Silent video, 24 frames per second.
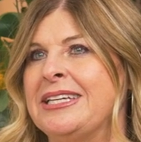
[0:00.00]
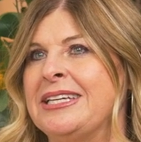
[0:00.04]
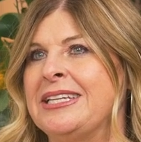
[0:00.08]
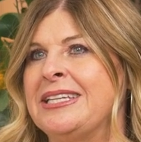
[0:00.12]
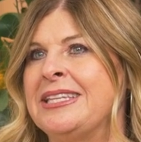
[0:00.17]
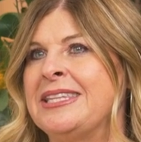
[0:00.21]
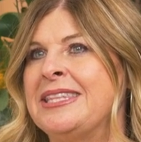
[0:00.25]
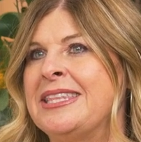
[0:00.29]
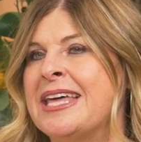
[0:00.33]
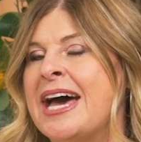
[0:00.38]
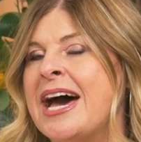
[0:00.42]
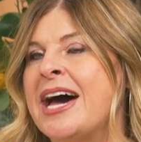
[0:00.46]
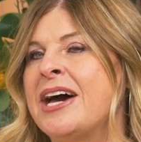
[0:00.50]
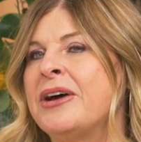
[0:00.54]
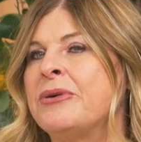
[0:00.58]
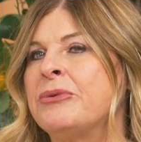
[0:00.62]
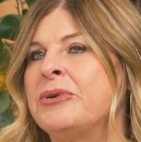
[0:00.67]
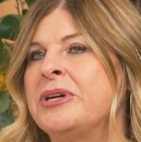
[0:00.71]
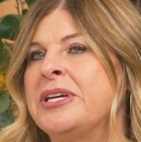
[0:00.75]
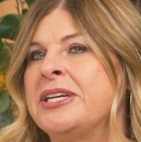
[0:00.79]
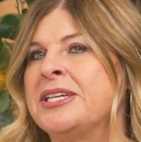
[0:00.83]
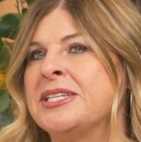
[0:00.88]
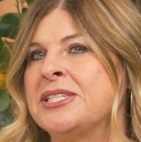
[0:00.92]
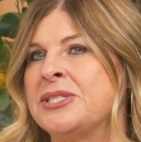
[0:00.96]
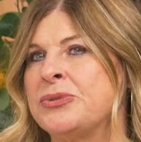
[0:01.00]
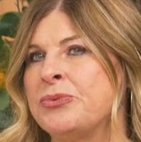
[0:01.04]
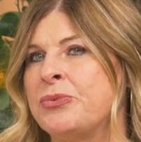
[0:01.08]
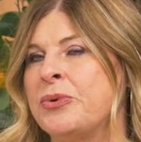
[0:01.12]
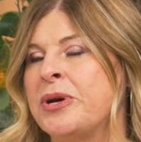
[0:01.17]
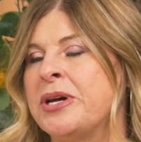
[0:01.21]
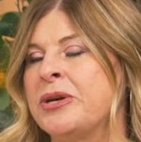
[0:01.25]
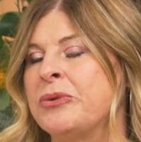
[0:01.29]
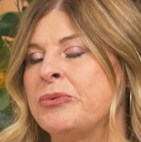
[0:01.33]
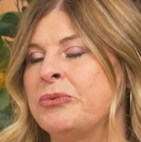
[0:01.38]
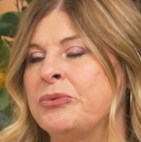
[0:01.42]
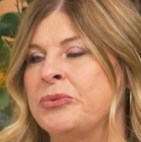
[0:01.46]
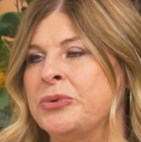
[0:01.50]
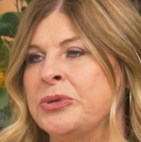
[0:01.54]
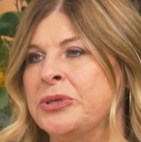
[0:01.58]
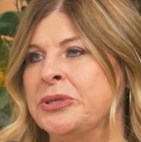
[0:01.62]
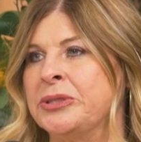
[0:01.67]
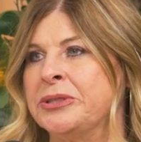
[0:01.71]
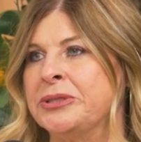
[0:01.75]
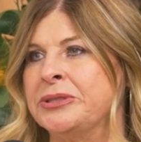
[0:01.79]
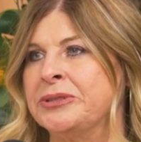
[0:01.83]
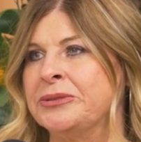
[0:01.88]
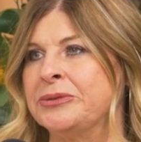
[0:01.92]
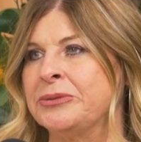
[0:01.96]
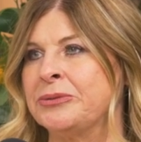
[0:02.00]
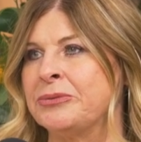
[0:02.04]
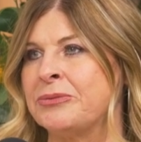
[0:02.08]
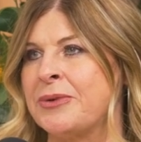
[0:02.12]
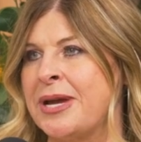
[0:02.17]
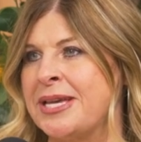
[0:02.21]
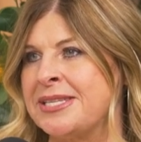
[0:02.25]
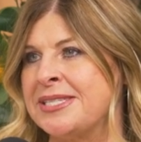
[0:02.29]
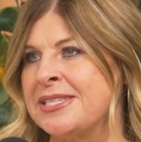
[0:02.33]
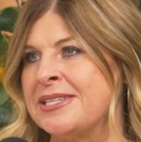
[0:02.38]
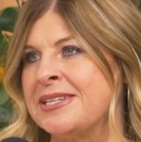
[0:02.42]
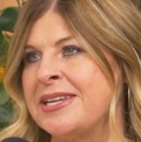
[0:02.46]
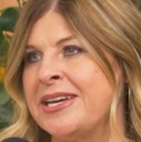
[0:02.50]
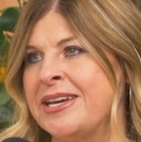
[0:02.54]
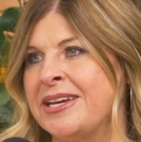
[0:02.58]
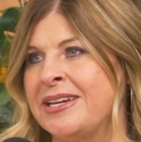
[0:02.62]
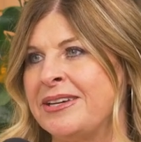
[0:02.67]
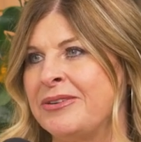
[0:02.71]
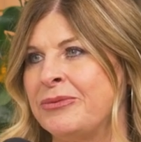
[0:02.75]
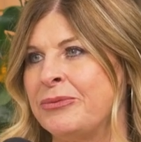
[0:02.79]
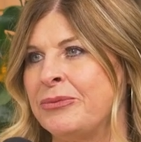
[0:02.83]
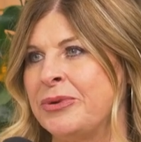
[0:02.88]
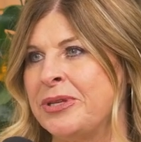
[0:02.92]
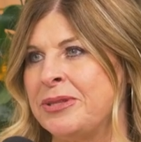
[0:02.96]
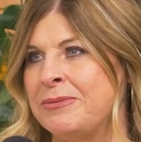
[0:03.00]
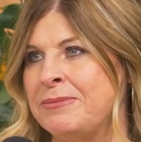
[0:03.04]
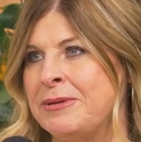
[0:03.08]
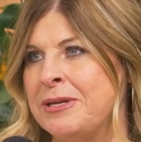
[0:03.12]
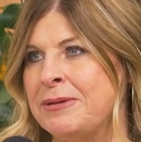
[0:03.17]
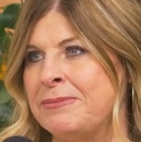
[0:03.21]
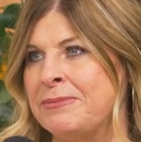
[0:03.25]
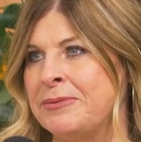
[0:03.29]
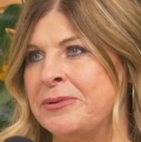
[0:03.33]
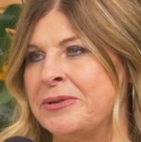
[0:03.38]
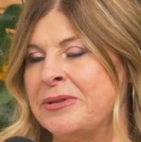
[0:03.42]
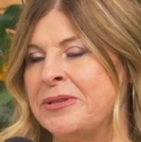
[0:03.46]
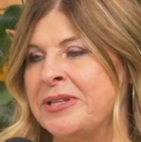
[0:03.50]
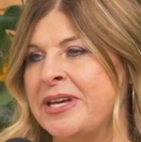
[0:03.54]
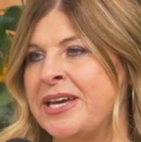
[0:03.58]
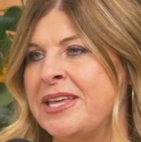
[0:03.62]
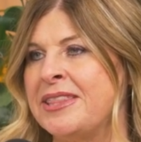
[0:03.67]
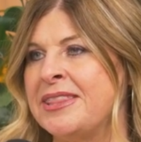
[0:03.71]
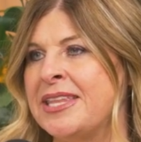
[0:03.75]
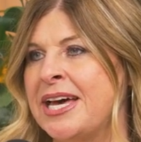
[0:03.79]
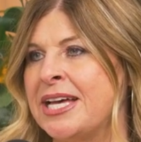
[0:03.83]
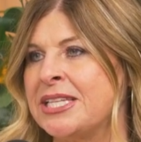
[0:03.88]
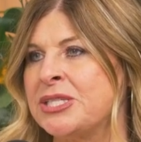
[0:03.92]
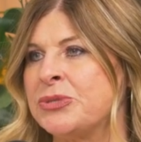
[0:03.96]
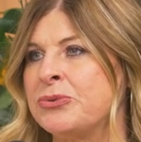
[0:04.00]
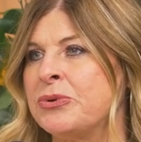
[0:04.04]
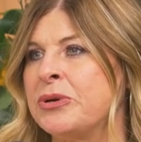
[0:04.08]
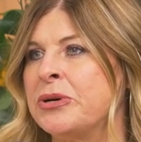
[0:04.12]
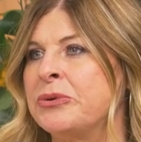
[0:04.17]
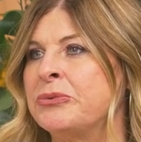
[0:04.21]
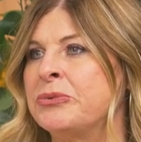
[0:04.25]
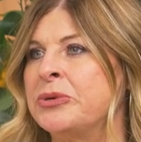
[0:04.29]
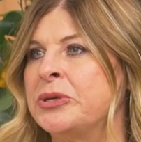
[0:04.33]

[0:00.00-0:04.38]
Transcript: that is what will resonate with people and mm-hmm. that's what